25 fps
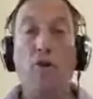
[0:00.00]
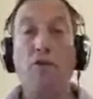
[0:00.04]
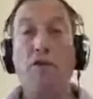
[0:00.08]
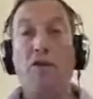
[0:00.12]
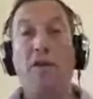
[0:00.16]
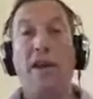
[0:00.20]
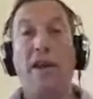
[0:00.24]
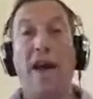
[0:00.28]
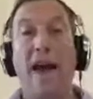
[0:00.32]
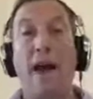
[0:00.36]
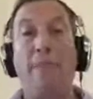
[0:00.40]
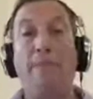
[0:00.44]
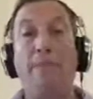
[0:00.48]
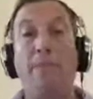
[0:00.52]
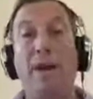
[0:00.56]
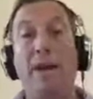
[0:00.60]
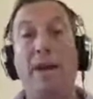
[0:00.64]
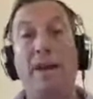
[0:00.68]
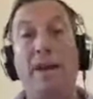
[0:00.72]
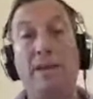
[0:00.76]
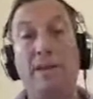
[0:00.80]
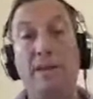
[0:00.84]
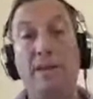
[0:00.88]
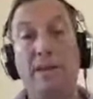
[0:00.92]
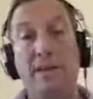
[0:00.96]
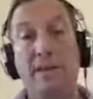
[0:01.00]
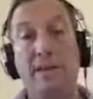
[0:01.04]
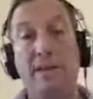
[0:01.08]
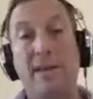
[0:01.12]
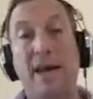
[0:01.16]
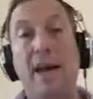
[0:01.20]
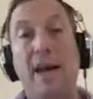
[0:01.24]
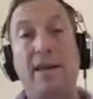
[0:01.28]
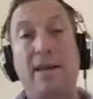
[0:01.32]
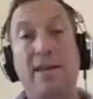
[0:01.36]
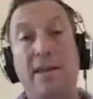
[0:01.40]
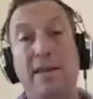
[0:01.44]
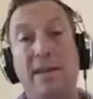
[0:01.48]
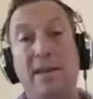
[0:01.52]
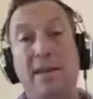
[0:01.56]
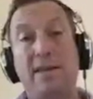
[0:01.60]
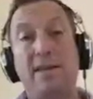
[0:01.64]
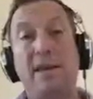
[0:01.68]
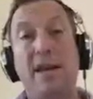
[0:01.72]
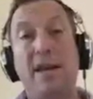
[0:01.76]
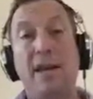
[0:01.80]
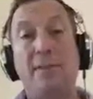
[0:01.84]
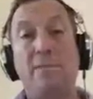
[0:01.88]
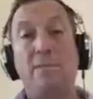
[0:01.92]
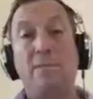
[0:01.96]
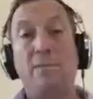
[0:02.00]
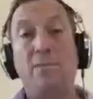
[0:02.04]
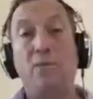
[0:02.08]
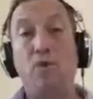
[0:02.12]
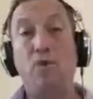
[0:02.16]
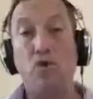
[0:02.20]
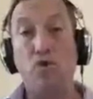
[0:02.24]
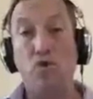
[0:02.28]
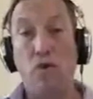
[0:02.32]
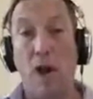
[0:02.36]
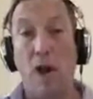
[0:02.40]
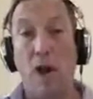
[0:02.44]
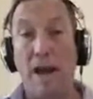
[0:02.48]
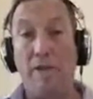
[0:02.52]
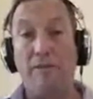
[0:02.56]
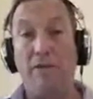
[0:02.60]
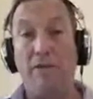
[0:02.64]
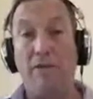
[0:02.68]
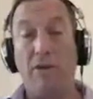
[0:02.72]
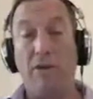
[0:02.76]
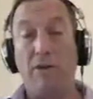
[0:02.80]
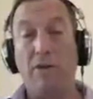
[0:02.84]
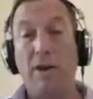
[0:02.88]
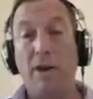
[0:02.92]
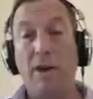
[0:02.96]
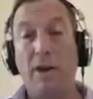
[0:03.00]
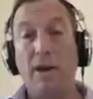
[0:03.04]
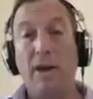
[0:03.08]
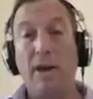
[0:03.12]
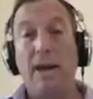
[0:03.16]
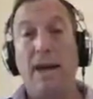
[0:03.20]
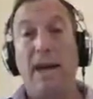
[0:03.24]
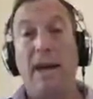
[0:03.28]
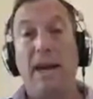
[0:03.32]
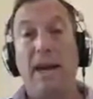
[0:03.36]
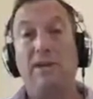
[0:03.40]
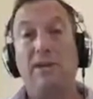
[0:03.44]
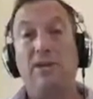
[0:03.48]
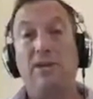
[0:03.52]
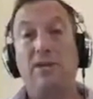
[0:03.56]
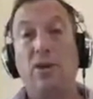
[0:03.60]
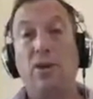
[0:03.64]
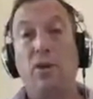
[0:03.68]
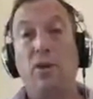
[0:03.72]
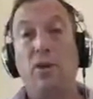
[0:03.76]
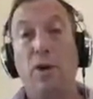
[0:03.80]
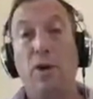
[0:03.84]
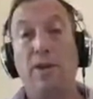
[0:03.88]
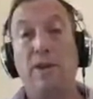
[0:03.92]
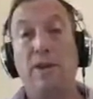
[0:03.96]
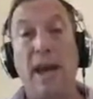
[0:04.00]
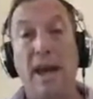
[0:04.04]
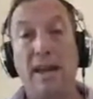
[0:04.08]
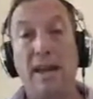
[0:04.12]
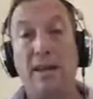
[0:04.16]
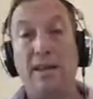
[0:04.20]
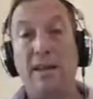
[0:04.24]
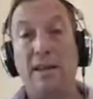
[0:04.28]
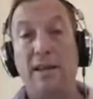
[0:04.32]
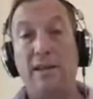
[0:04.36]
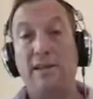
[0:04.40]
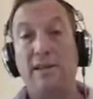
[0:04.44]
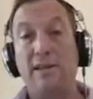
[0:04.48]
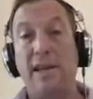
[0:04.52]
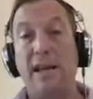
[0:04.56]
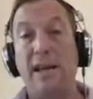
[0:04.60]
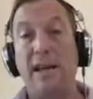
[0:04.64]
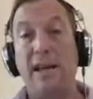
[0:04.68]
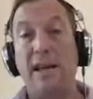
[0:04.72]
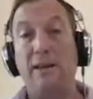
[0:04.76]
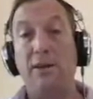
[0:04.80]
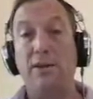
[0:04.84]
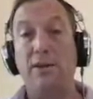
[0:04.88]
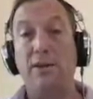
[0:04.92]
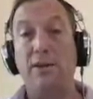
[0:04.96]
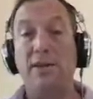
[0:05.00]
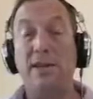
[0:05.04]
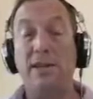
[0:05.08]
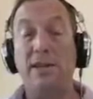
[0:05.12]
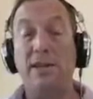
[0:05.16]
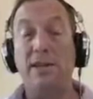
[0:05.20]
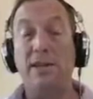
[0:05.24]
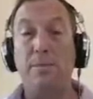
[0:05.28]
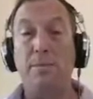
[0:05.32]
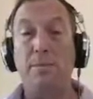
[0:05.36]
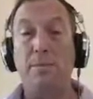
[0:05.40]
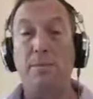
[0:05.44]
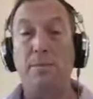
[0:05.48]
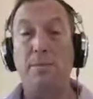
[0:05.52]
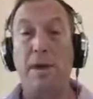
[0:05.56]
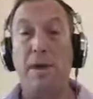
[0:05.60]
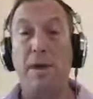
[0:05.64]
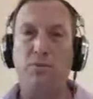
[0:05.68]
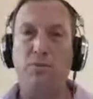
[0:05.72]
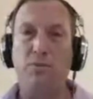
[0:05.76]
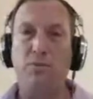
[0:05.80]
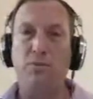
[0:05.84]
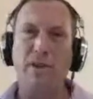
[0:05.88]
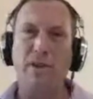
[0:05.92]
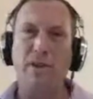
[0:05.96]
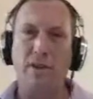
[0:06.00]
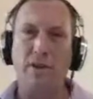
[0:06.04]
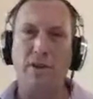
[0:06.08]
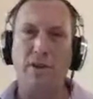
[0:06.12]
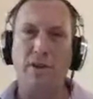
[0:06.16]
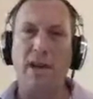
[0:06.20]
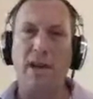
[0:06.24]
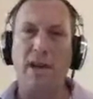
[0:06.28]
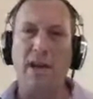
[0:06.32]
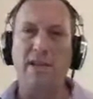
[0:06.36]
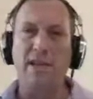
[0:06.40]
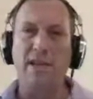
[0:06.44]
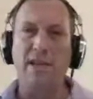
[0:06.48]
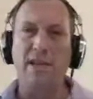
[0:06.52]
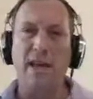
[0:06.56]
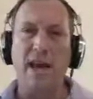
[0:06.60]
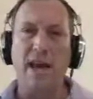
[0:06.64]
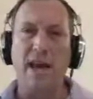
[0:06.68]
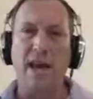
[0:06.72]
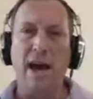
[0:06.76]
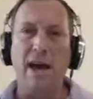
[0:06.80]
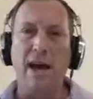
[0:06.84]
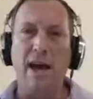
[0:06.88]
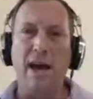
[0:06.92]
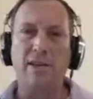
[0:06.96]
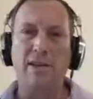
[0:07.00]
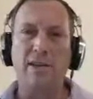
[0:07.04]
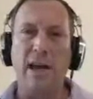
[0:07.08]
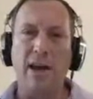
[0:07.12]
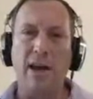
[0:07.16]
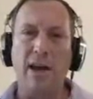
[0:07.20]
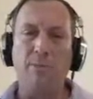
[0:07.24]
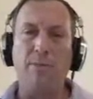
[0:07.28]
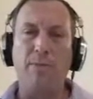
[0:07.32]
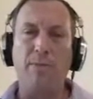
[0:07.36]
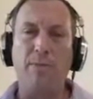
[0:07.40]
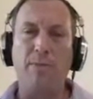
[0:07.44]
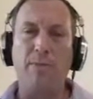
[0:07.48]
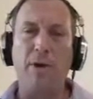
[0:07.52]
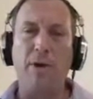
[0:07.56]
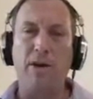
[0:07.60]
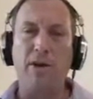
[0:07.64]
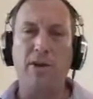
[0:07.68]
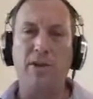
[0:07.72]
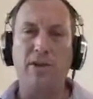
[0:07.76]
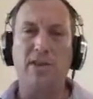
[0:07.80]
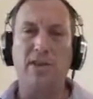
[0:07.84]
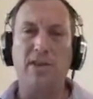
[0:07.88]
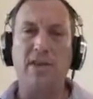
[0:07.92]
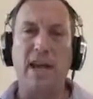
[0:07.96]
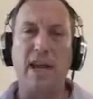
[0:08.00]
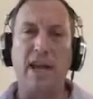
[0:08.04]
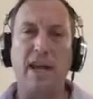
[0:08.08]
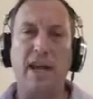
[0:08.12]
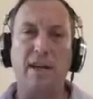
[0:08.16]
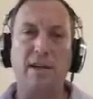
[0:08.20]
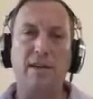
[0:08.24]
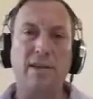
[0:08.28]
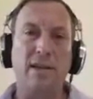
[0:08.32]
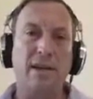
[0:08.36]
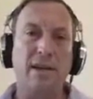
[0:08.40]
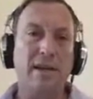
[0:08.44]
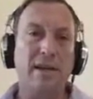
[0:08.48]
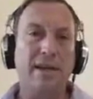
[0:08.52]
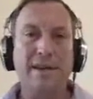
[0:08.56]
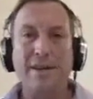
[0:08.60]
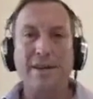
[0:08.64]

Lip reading: overlap, and it's assigned to the same driver. And so what that does, that alerts dispatch to really look into that to help understand,